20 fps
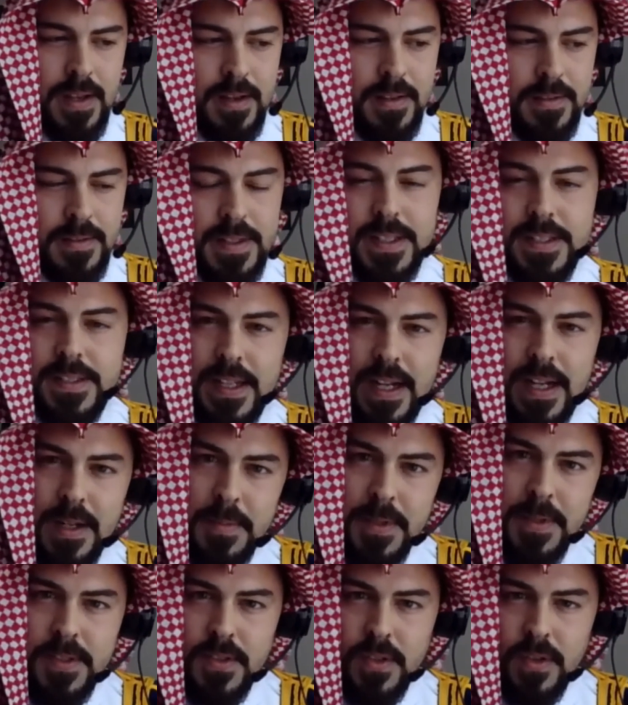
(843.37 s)
The
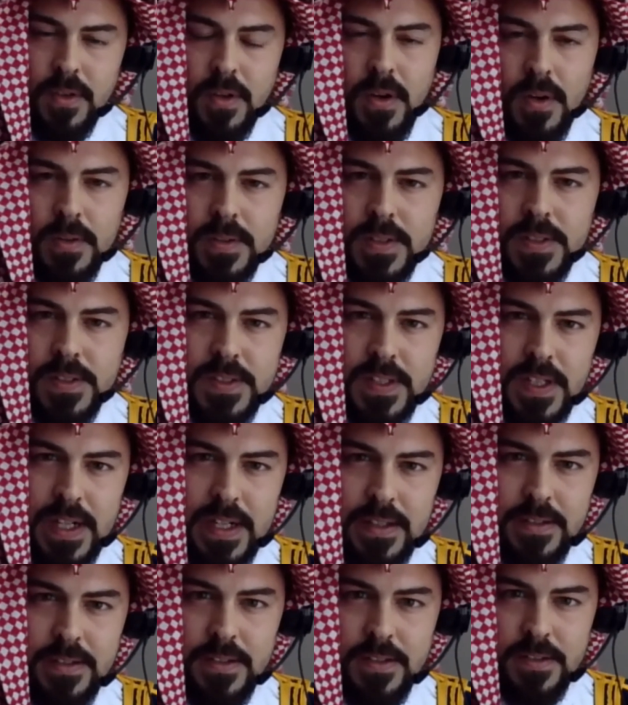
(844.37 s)
assignments are all
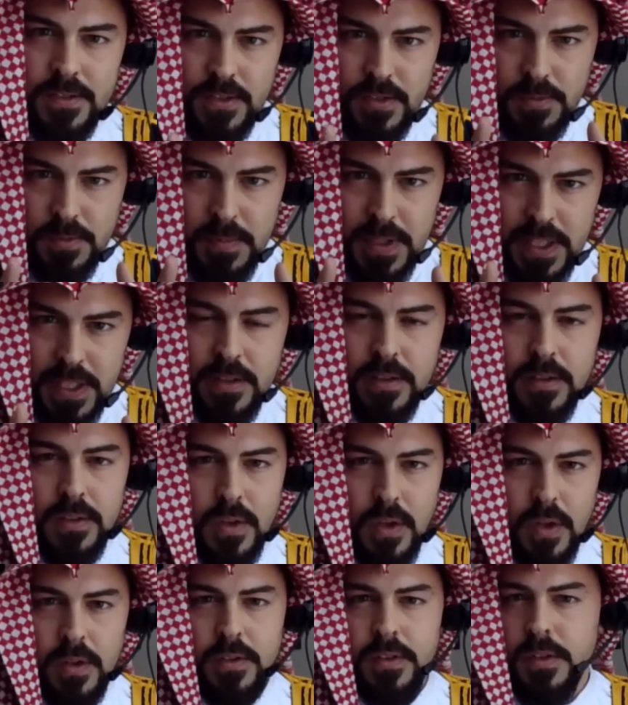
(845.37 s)
designed to make you
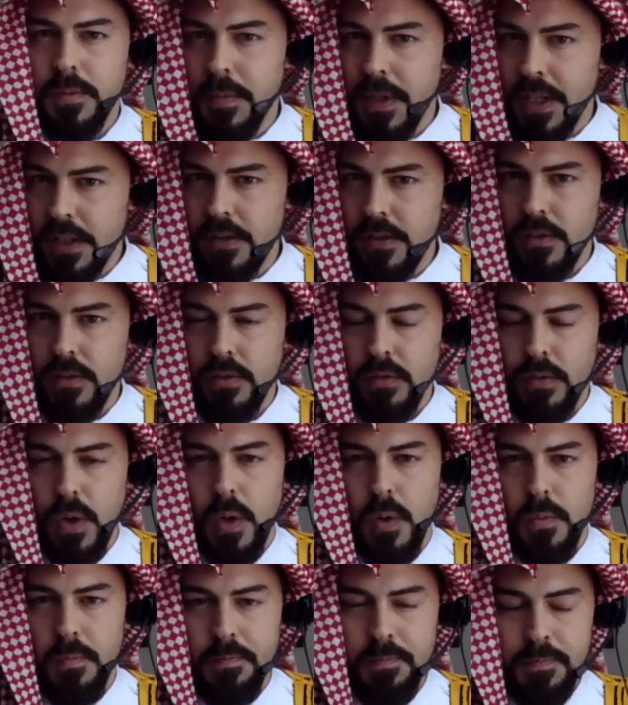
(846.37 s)
learn, to make you
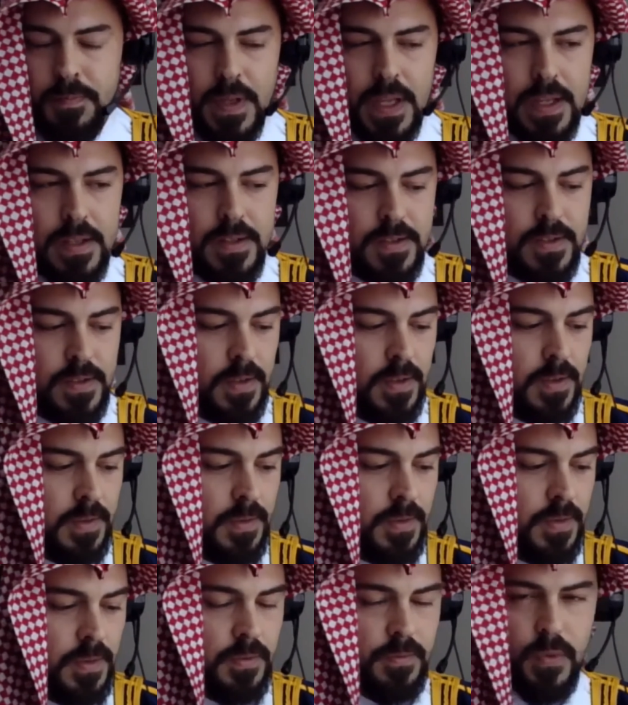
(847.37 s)
grow. And so
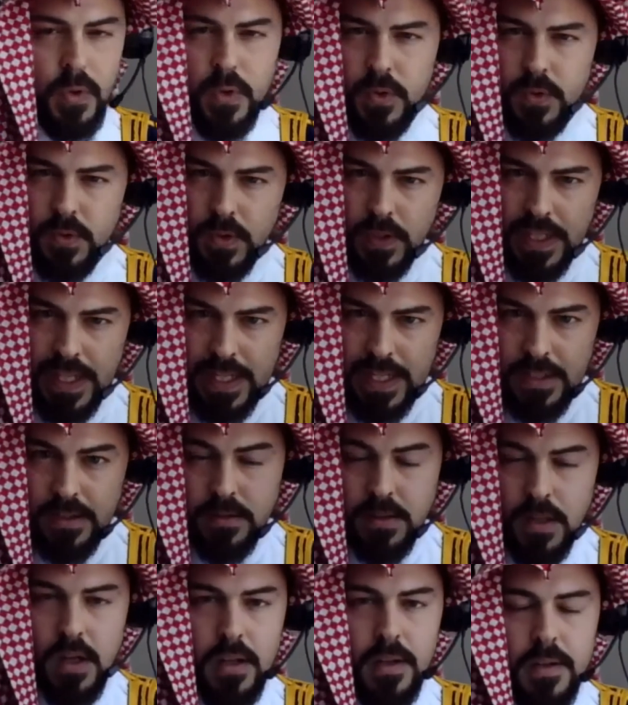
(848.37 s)
for you to gain
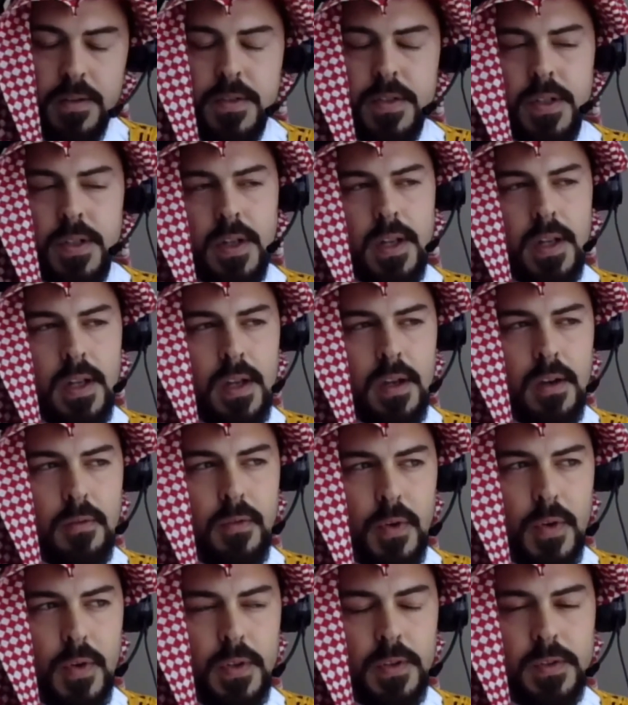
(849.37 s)
knowledge,
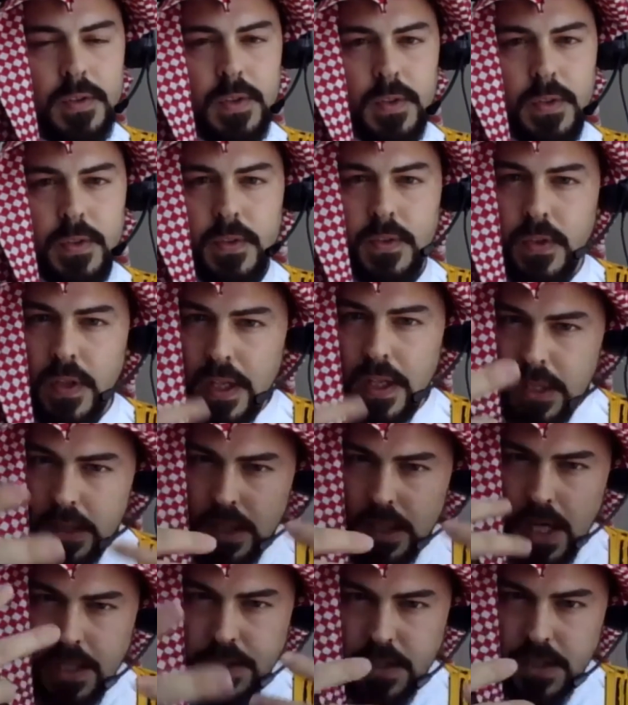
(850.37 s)
for you to think
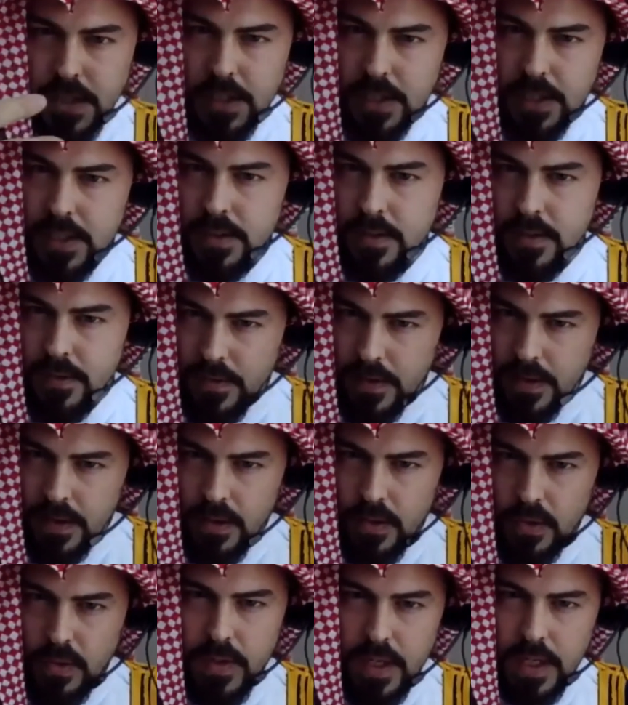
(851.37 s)
logically, to think
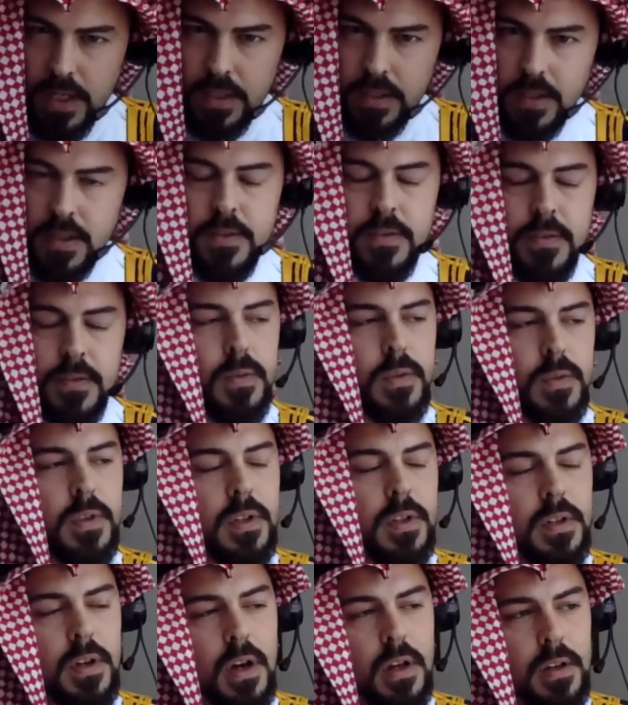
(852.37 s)
critically through
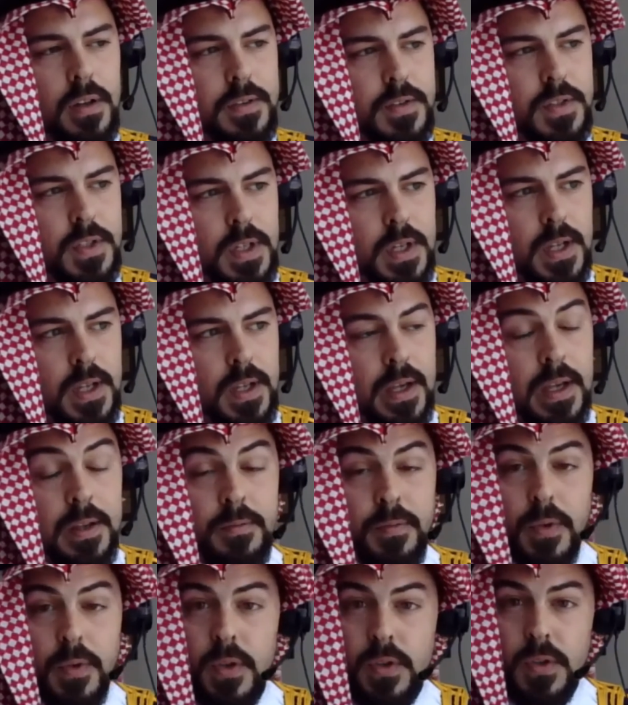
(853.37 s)
the knowledge, and
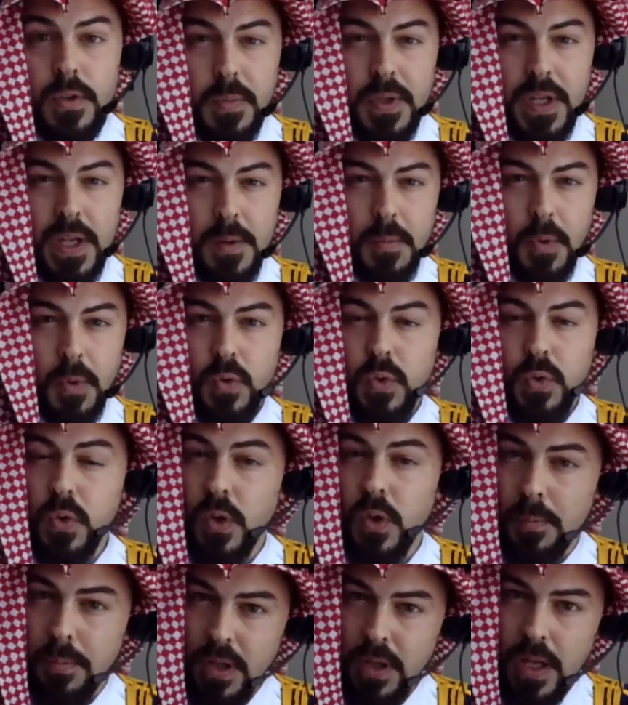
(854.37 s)
for you to be able
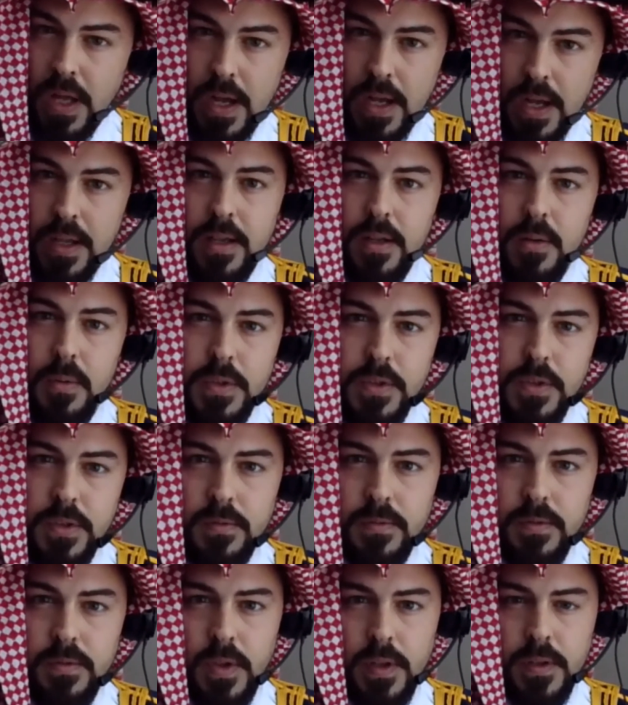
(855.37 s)
to apply what
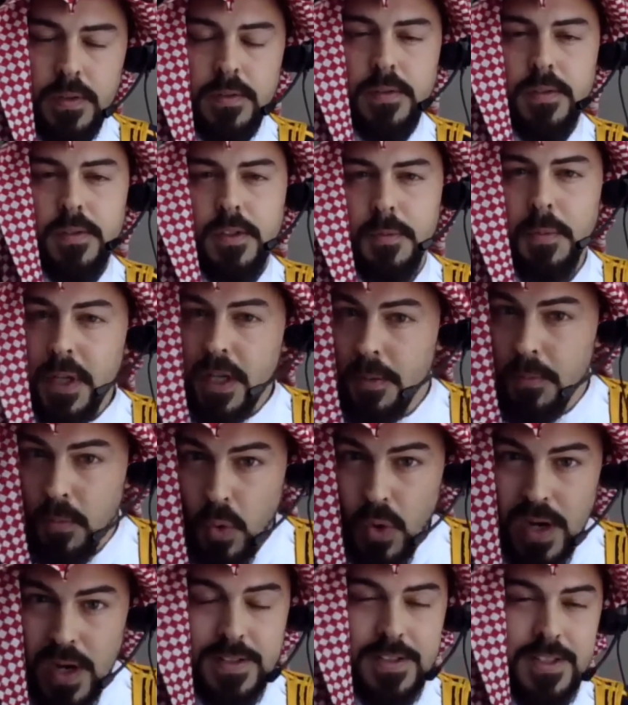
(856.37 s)
you've learned, to become
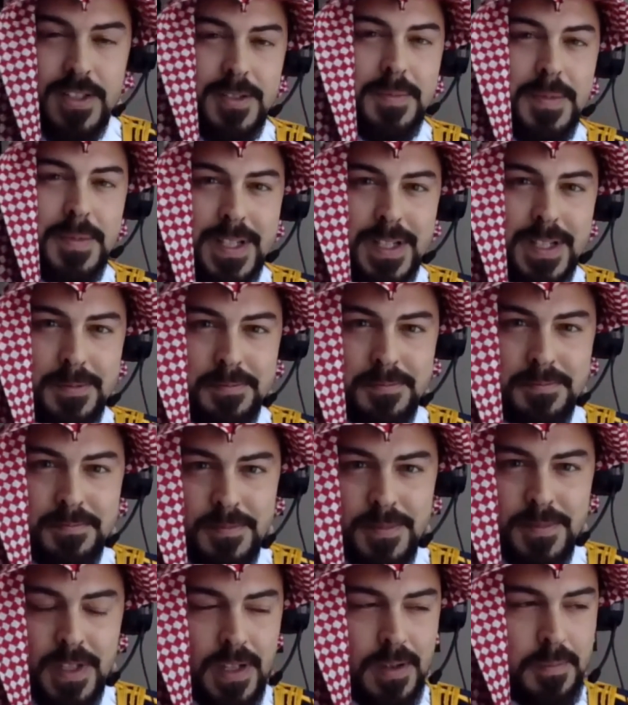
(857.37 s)
wise, to become
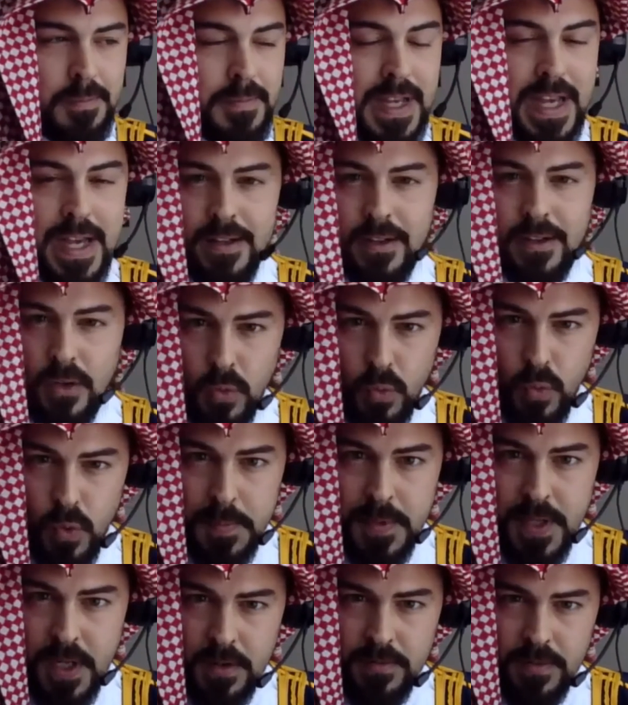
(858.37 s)
a man or a
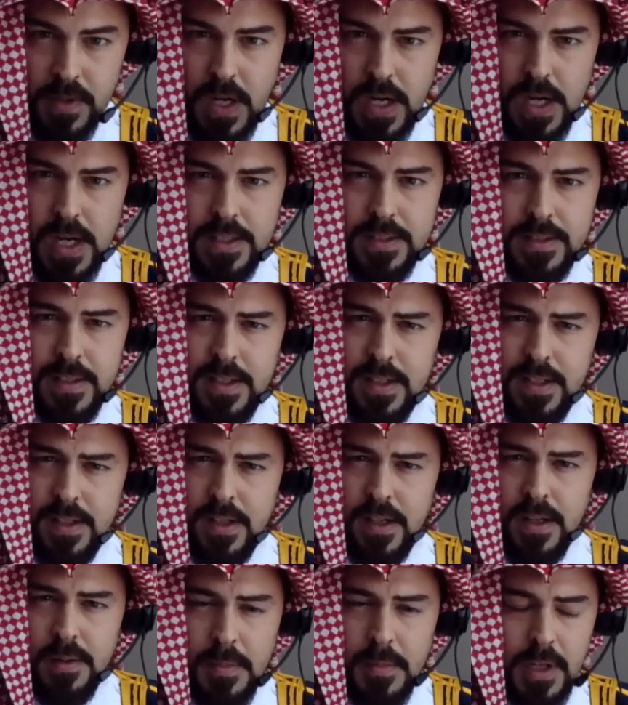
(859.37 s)
woman of God
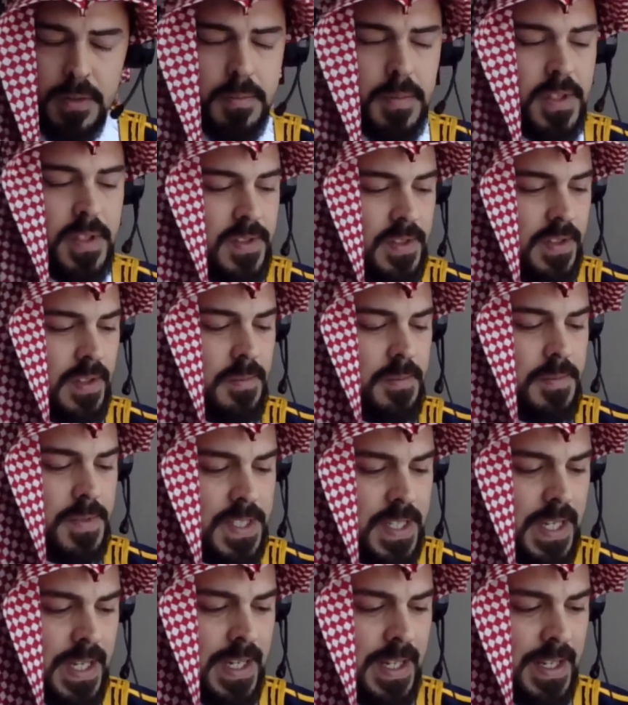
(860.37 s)
among Muslims.